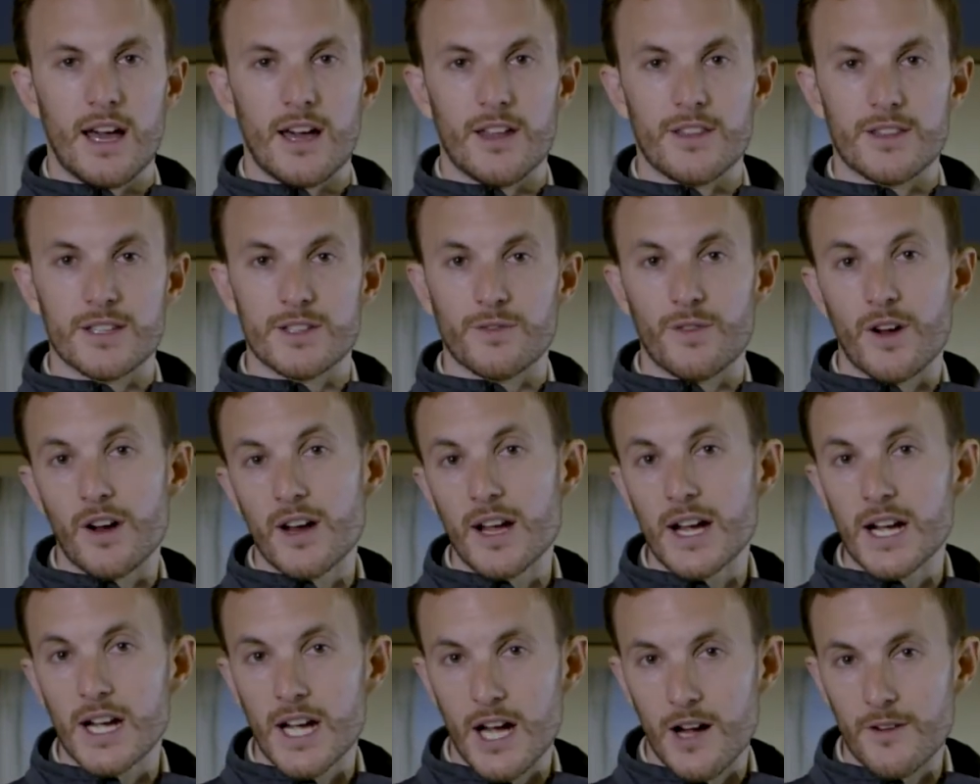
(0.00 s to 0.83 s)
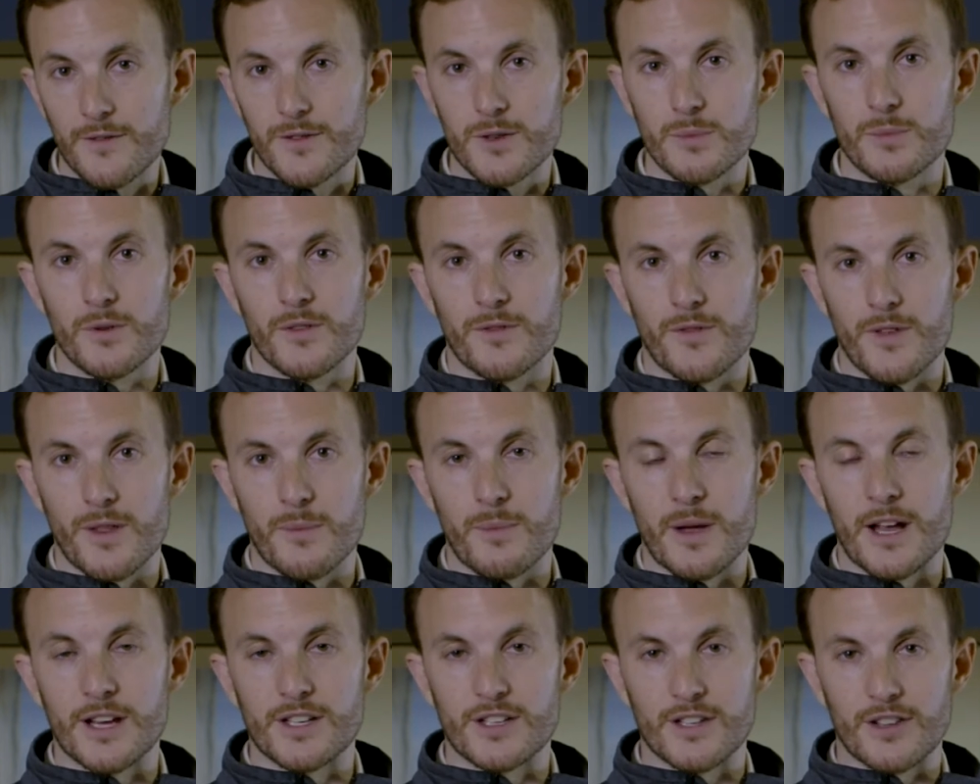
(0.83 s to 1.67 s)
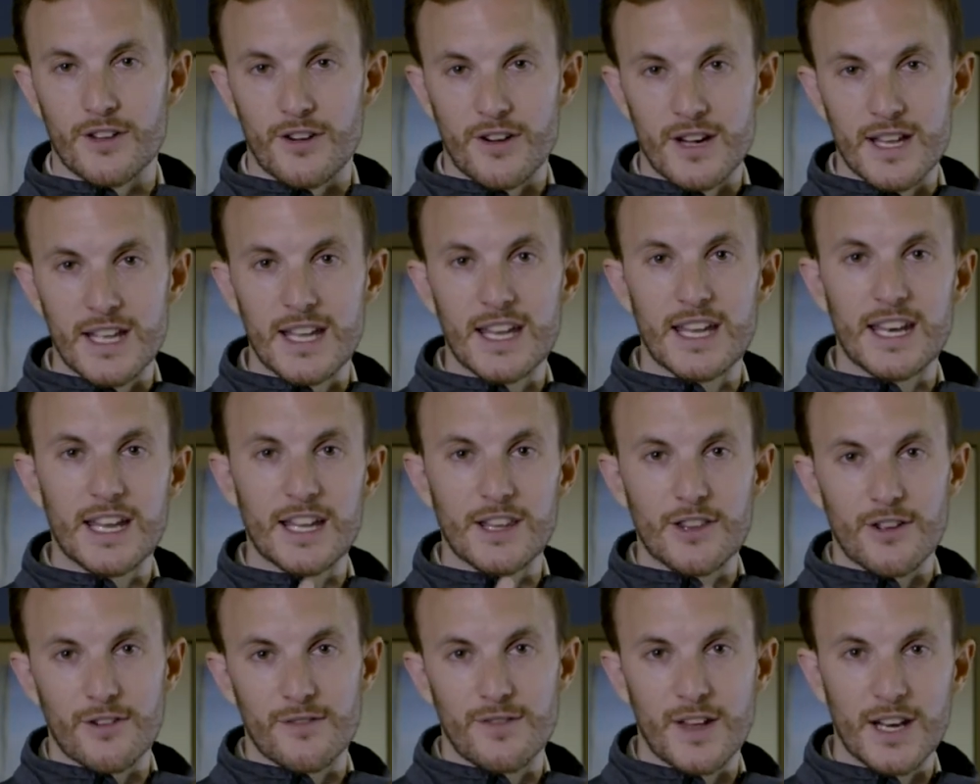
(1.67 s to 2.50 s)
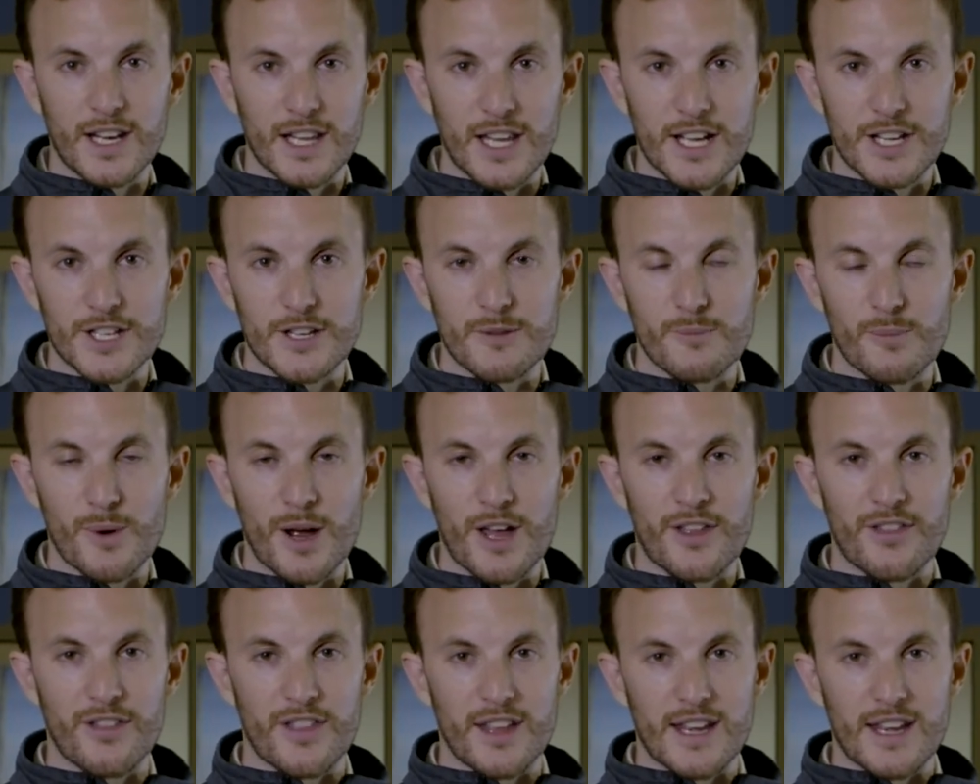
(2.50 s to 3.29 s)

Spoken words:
That's very uncomfortable for the patient. They're already getting their ventilation breath.